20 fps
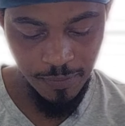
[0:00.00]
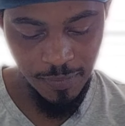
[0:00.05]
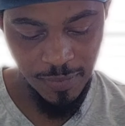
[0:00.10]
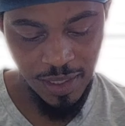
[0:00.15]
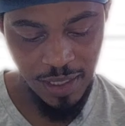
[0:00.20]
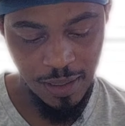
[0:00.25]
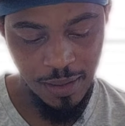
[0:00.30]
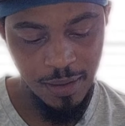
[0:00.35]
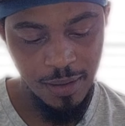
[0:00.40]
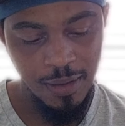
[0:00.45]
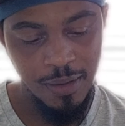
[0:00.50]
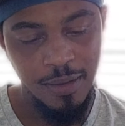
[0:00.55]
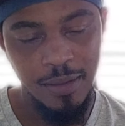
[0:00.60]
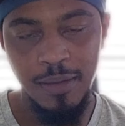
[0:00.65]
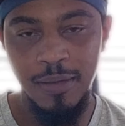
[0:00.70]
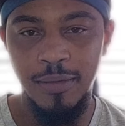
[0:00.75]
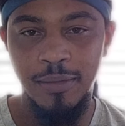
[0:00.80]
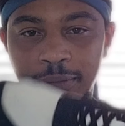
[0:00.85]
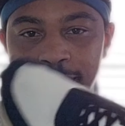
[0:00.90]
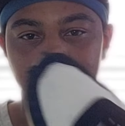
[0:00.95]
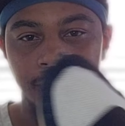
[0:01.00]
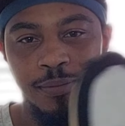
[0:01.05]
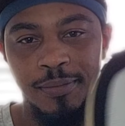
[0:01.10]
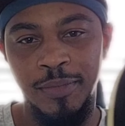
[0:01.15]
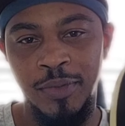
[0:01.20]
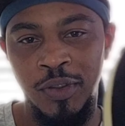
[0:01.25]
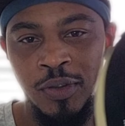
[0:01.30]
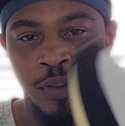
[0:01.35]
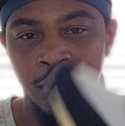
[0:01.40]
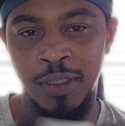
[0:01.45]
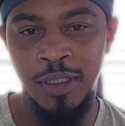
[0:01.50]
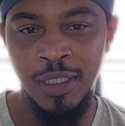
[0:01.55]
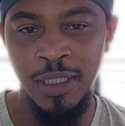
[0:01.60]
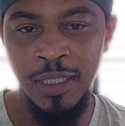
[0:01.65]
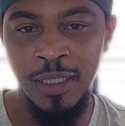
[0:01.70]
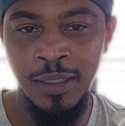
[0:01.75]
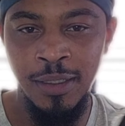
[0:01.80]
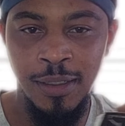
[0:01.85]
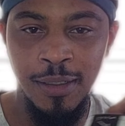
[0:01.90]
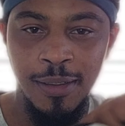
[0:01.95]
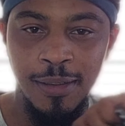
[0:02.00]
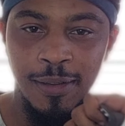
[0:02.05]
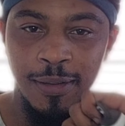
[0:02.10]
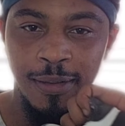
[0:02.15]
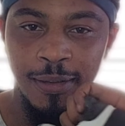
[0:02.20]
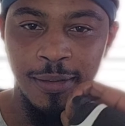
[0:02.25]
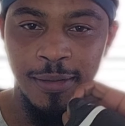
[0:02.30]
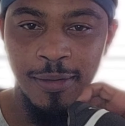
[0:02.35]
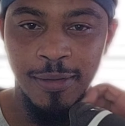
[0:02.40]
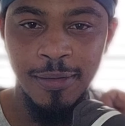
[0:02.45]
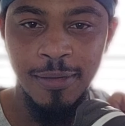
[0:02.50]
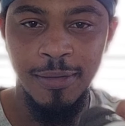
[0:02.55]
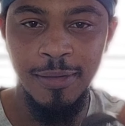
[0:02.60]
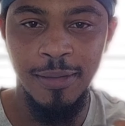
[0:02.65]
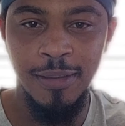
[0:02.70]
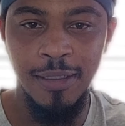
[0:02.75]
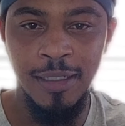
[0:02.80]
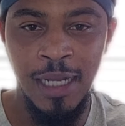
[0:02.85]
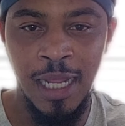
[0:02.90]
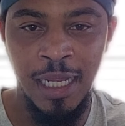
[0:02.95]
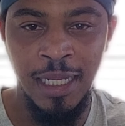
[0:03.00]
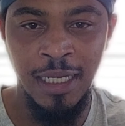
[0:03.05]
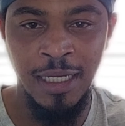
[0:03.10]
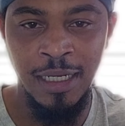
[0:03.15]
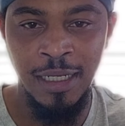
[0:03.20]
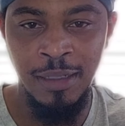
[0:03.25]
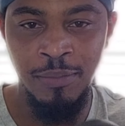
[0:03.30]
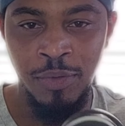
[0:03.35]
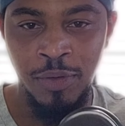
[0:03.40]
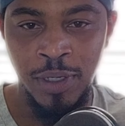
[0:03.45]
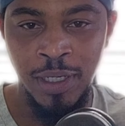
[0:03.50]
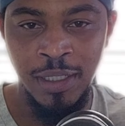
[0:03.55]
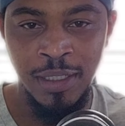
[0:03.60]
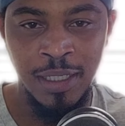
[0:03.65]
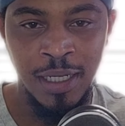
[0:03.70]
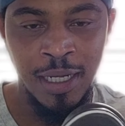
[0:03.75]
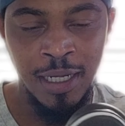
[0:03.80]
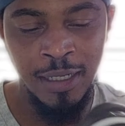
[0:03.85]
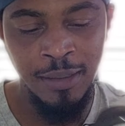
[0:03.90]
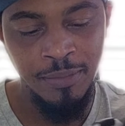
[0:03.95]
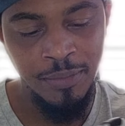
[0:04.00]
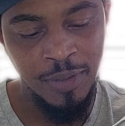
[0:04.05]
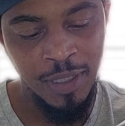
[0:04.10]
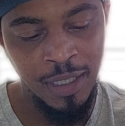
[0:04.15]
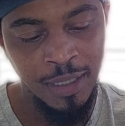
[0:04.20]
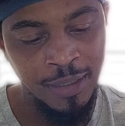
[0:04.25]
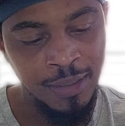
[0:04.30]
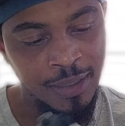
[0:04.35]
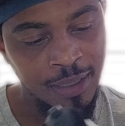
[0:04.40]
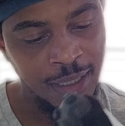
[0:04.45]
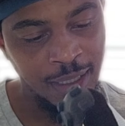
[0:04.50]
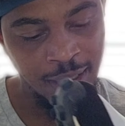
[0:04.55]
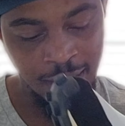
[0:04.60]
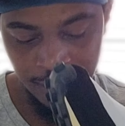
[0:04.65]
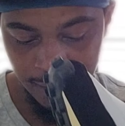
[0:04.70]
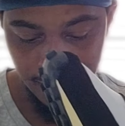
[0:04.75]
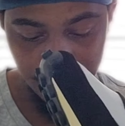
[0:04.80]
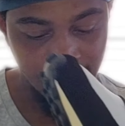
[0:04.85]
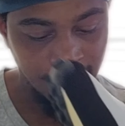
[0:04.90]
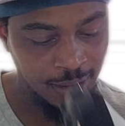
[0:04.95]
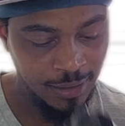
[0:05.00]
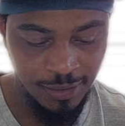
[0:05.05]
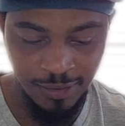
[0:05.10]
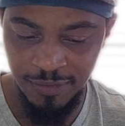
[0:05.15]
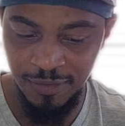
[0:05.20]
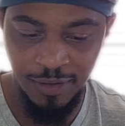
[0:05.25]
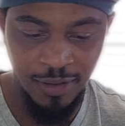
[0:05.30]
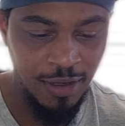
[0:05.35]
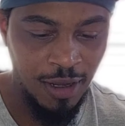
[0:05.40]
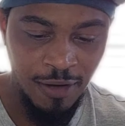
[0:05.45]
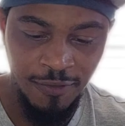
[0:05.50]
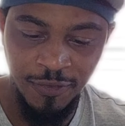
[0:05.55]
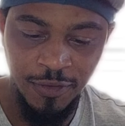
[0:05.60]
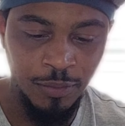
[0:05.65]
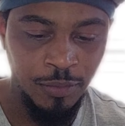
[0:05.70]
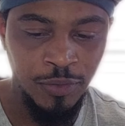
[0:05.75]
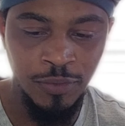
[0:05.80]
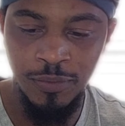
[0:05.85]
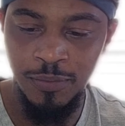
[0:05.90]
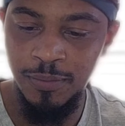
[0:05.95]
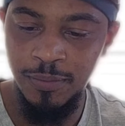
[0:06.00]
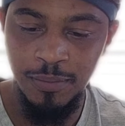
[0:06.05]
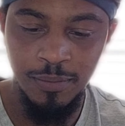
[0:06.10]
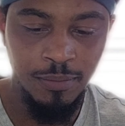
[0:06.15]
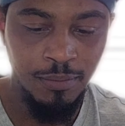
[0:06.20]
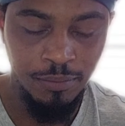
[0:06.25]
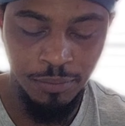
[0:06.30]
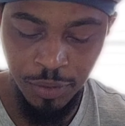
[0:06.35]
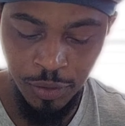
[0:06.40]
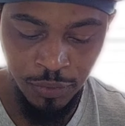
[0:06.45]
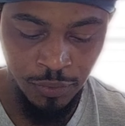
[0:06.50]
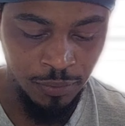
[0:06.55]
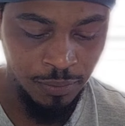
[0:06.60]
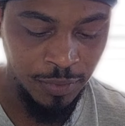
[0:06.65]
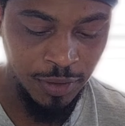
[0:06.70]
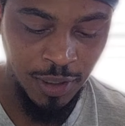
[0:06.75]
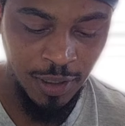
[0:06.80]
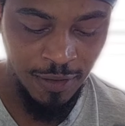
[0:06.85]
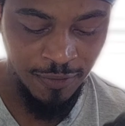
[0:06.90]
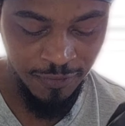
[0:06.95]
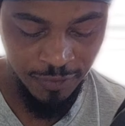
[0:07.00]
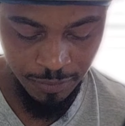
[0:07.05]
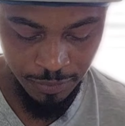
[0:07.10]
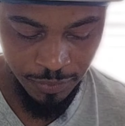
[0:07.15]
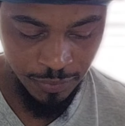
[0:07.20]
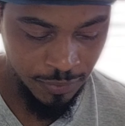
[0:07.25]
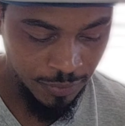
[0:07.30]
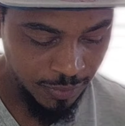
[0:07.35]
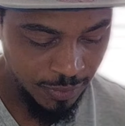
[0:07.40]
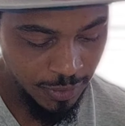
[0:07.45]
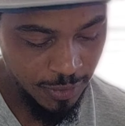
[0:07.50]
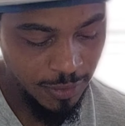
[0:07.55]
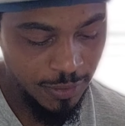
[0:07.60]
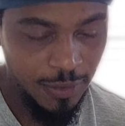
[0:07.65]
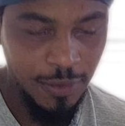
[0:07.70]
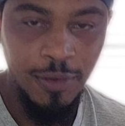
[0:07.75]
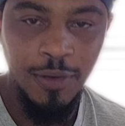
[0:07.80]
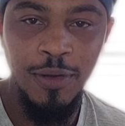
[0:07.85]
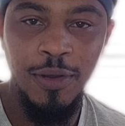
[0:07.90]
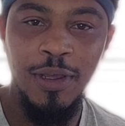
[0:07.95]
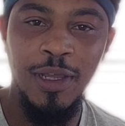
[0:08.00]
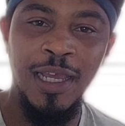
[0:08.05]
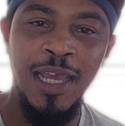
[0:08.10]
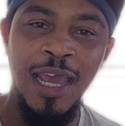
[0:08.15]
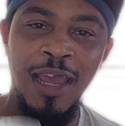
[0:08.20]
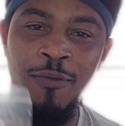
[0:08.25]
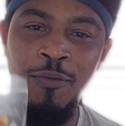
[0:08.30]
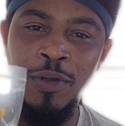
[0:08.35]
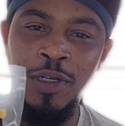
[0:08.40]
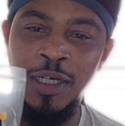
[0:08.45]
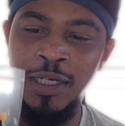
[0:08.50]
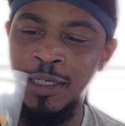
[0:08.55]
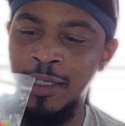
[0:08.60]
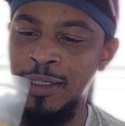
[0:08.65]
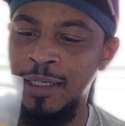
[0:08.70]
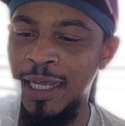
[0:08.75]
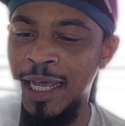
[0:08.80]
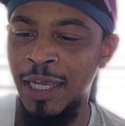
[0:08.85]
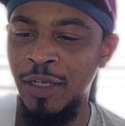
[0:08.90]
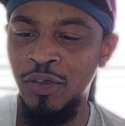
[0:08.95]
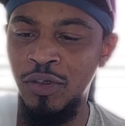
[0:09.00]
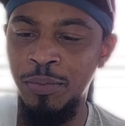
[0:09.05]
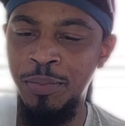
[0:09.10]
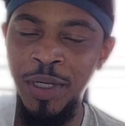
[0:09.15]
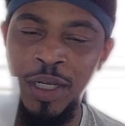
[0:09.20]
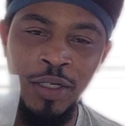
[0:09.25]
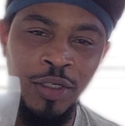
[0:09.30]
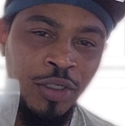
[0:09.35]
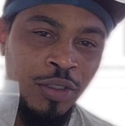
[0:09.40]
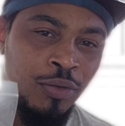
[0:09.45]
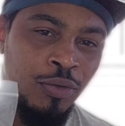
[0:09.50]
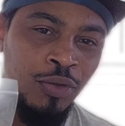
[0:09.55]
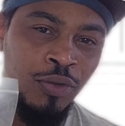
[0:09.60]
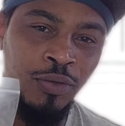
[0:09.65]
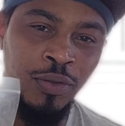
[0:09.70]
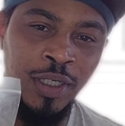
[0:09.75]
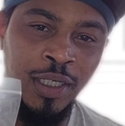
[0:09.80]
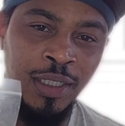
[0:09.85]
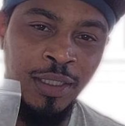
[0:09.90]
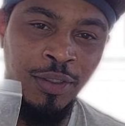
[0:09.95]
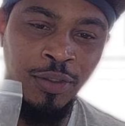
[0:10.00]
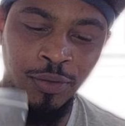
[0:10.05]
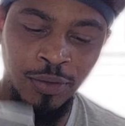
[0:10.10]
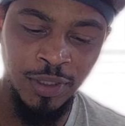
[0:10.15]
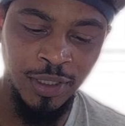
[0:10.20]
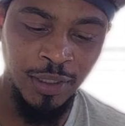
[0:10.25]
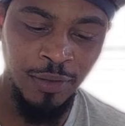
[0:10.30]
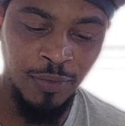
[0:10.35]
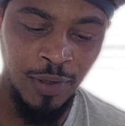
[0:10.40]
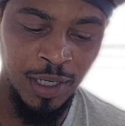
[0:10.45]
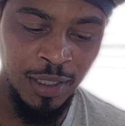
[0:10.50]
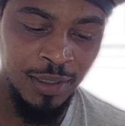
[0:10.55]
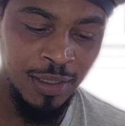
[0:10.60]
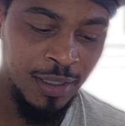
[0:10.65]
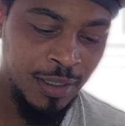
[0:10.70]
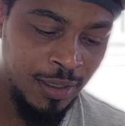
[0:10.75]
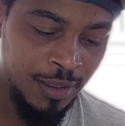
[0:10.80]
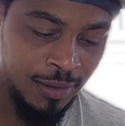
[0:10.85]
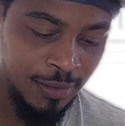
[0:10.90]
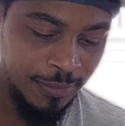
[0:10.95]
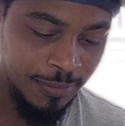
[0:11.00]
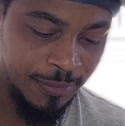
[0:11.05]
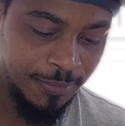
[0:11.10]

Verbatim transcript: As you can see, Nike D Break tight. Like I say, it's it's comfortable. Boom, comfortable. Came with a extra pair of shoestrings. You see right there.